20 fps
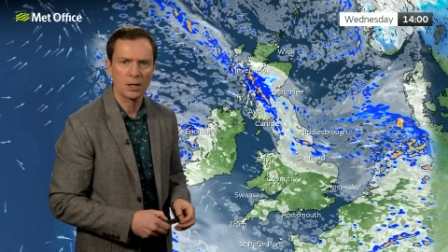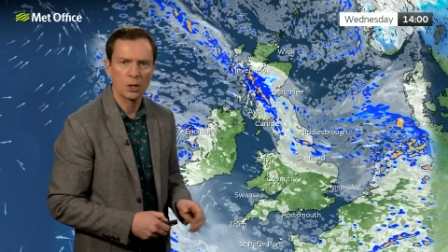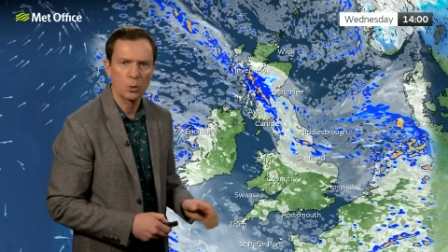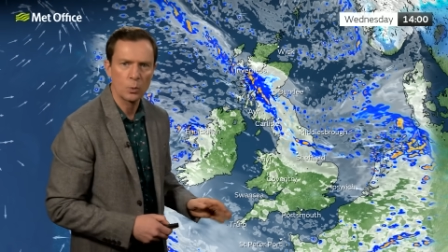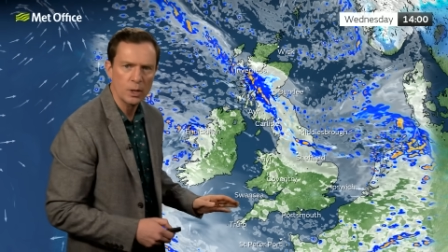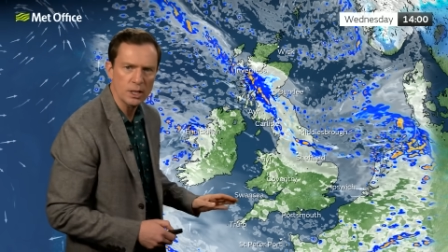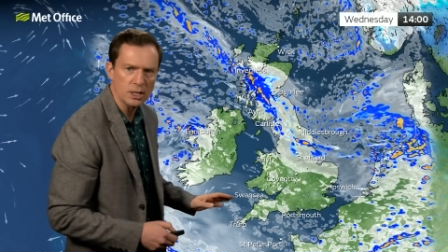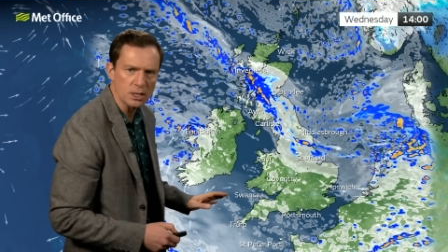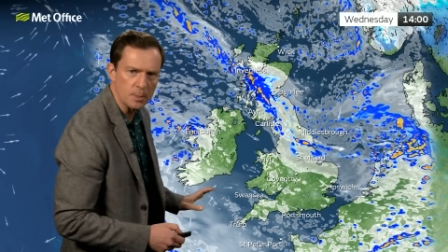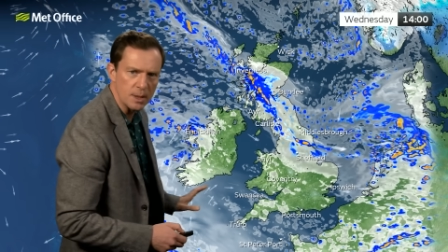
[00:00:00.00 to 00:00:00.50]
The
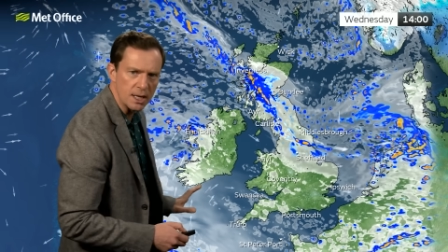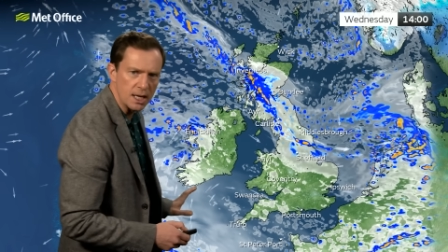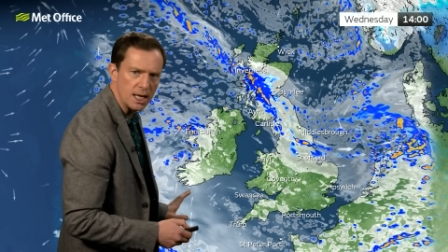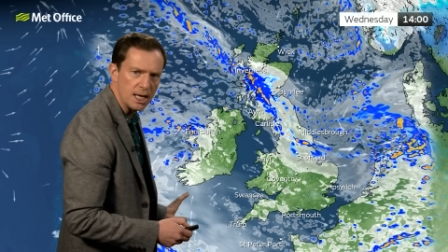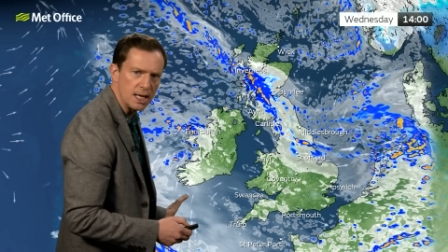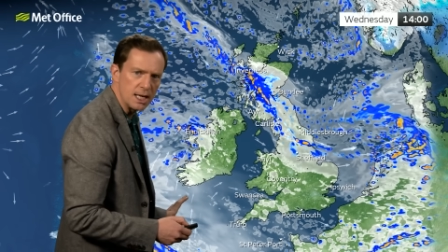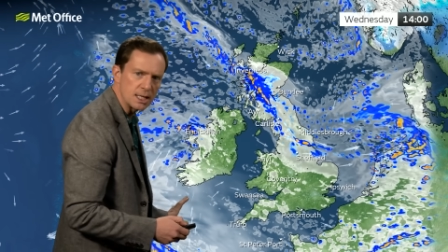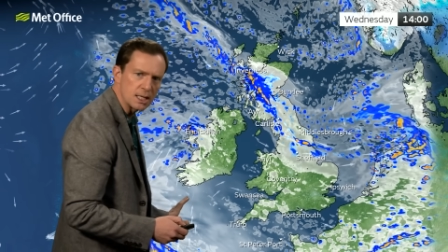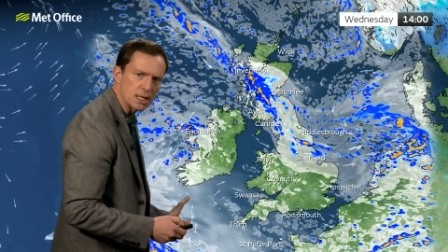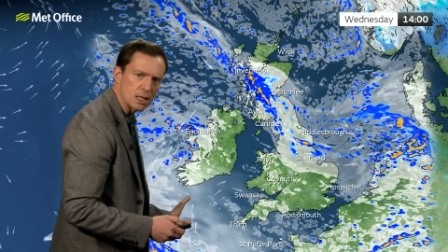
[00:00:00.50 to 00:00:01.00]
winds will be
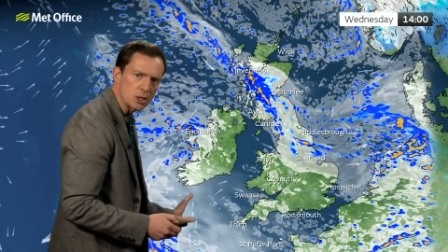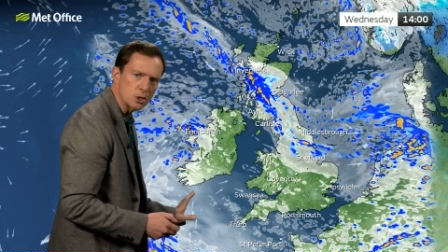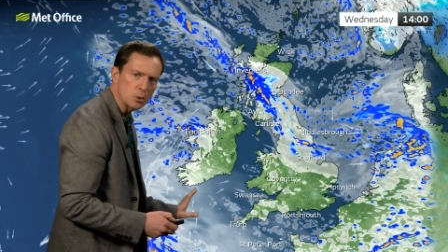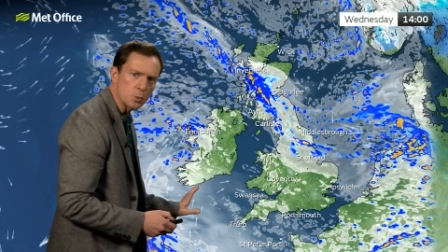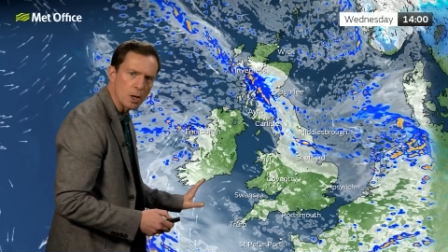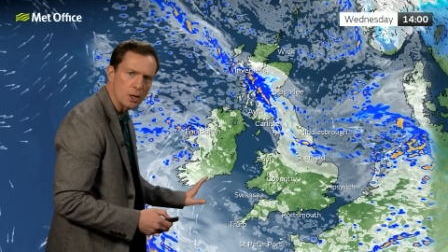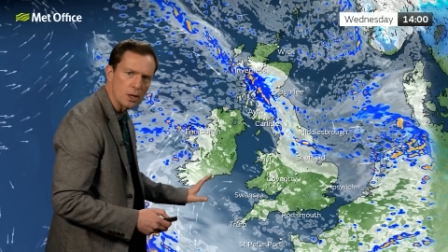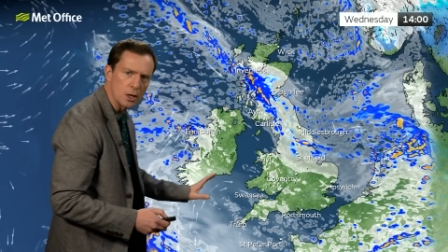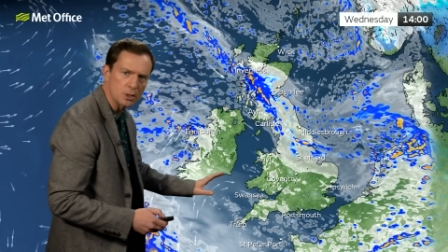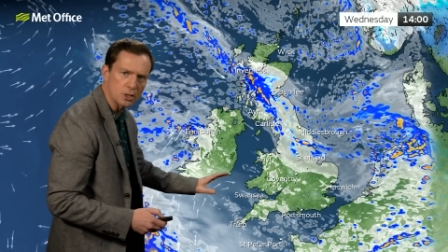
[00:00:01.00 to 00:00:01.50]
easing as
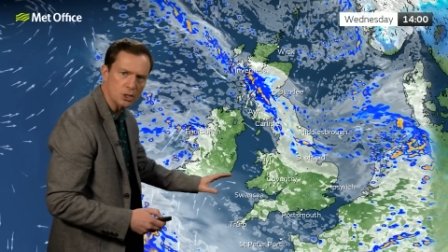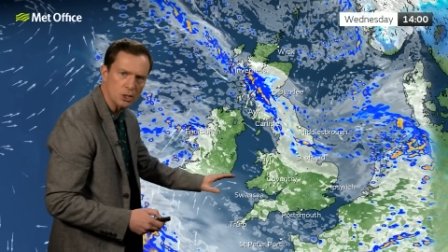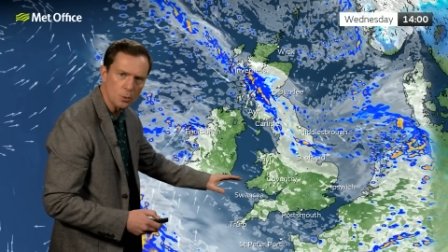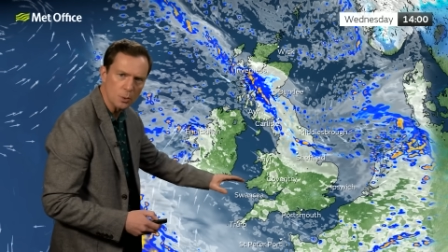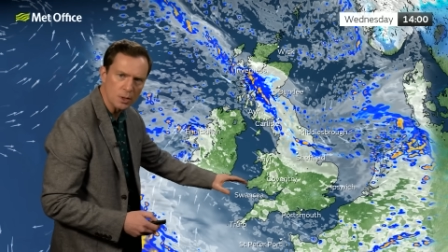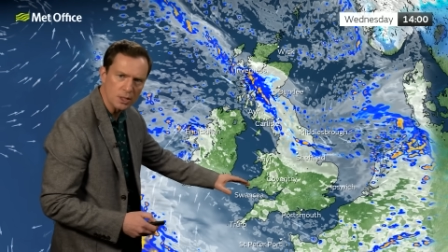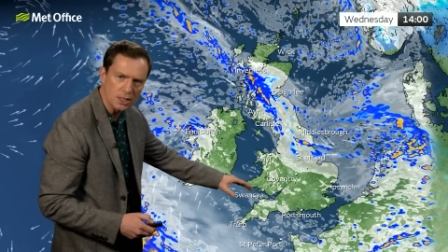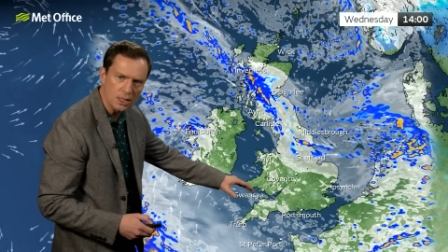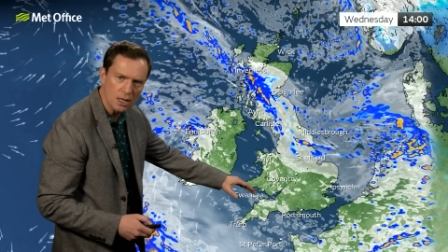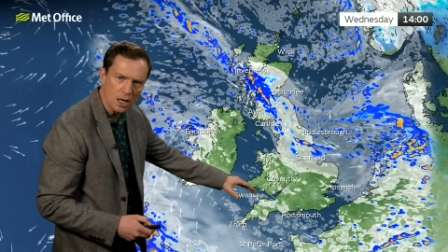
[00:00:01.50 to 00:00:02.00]
well. Notice the
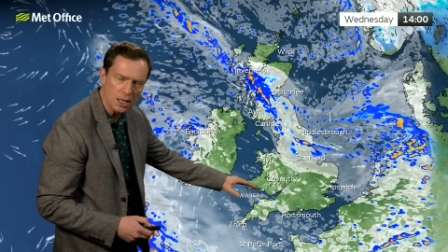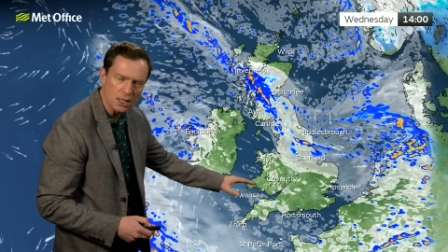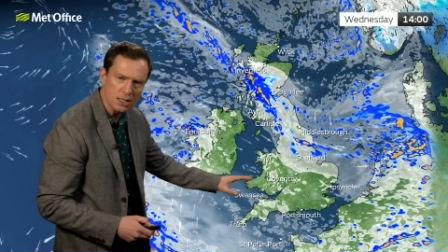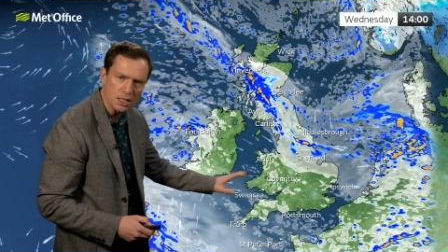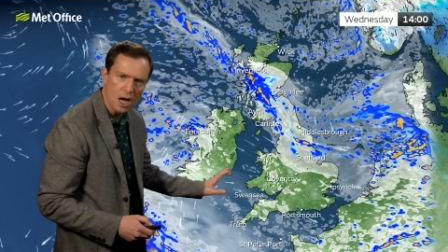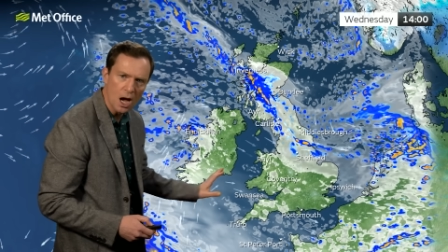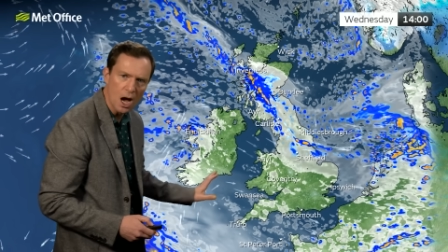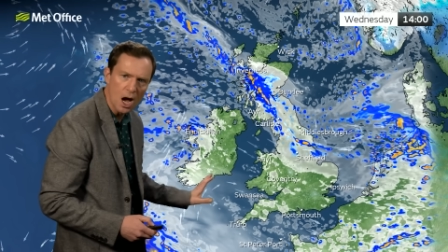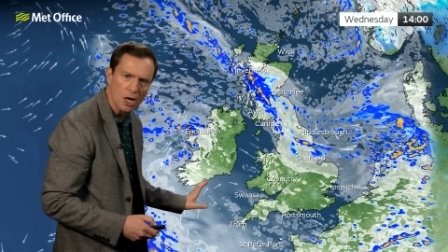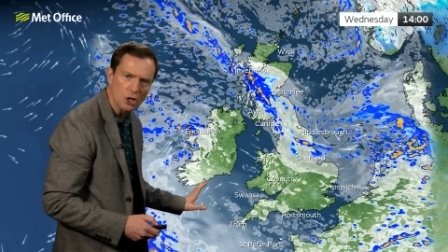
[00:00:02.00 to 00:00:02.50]
wind starting
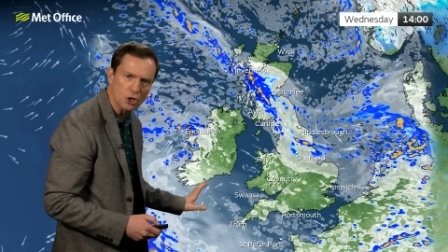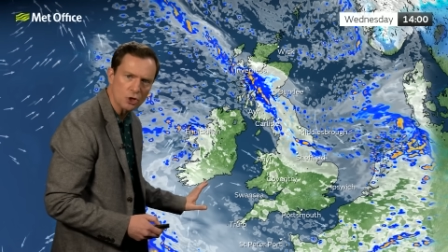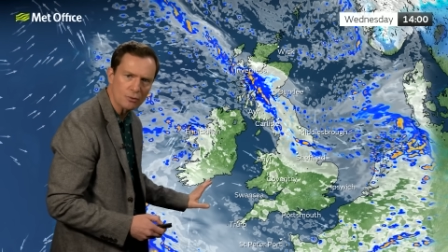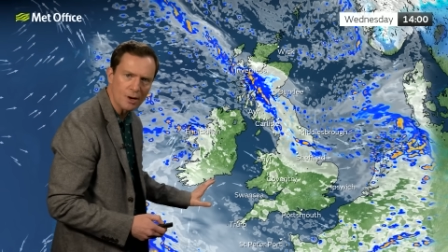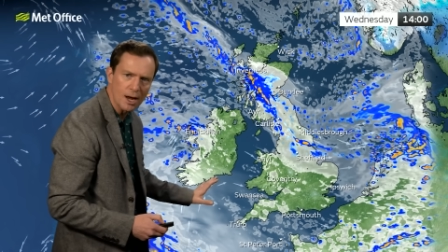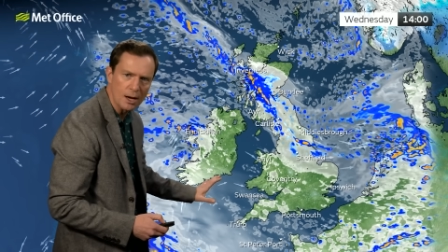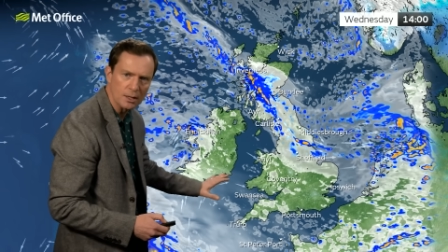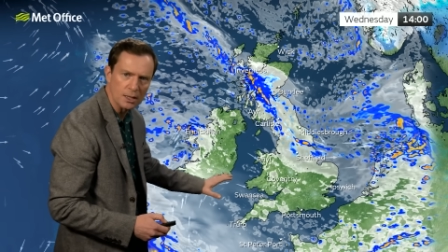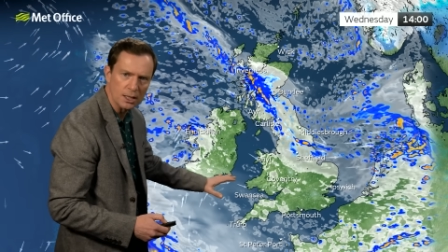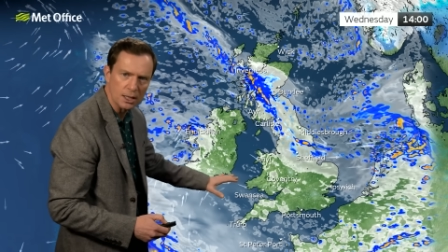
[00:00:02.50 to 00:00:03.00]
to arch
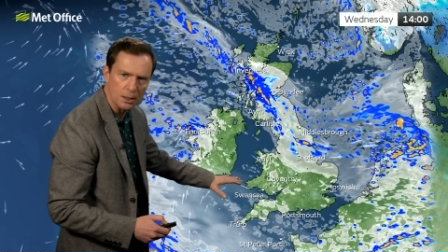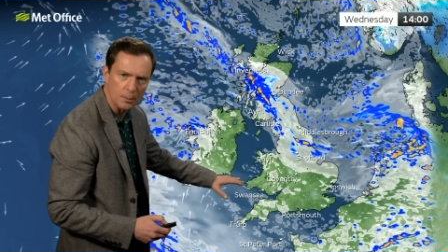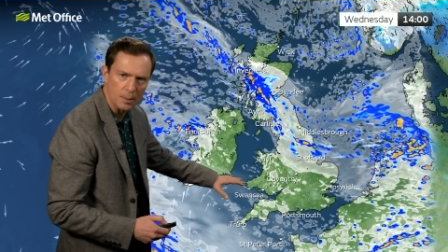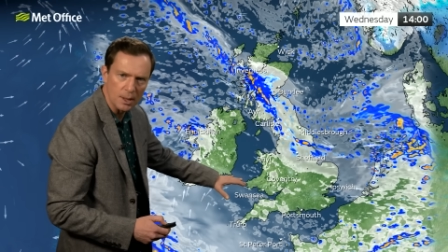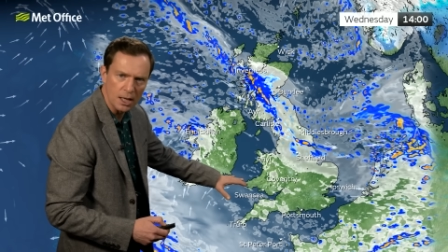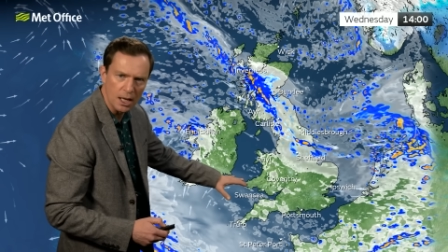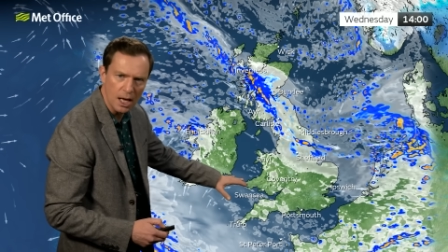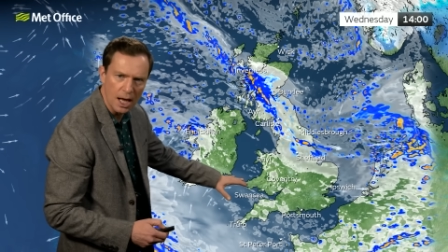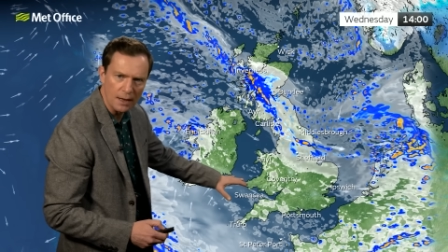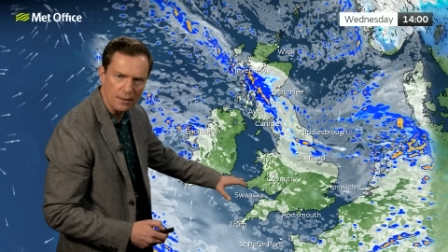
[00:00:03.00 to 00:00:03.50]
around a little
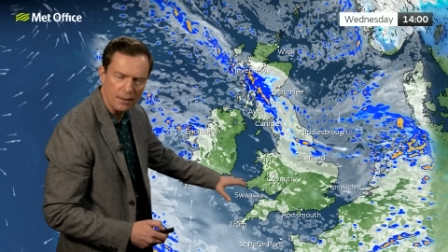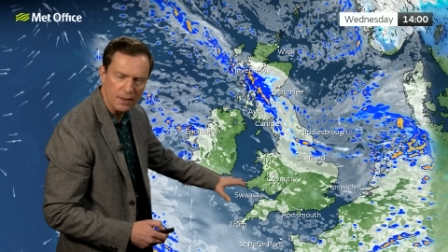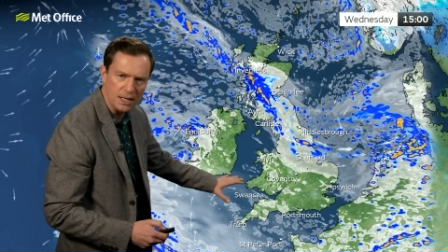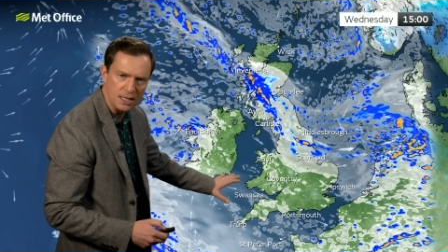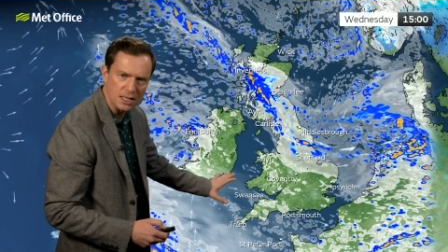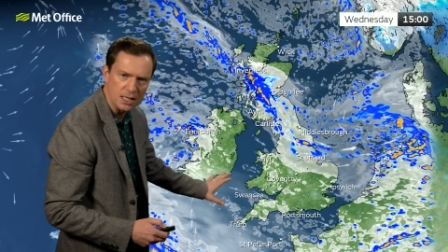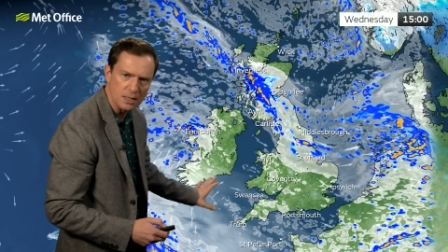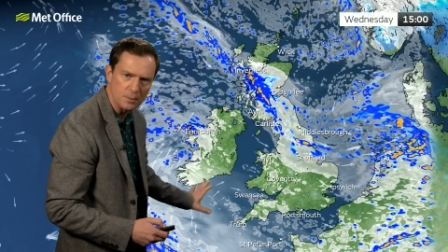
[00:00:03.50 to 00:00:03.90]
bit like this.